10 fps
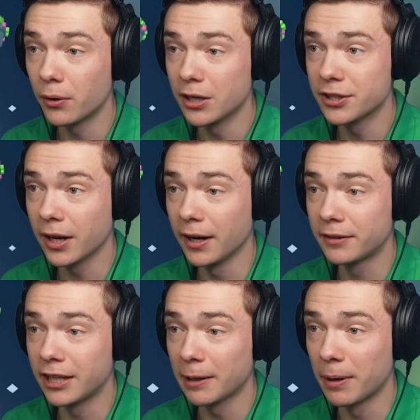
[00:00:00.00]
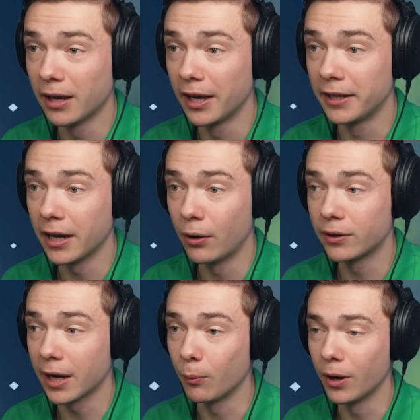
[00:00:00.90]
they're also gonna take my lady.
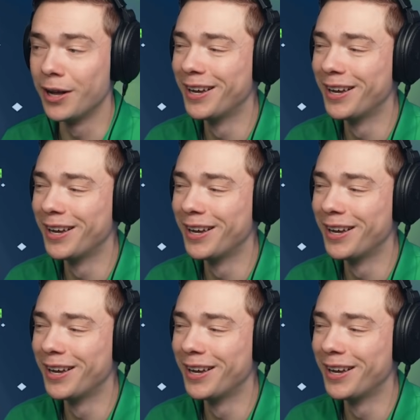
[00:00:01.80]
Okay, well.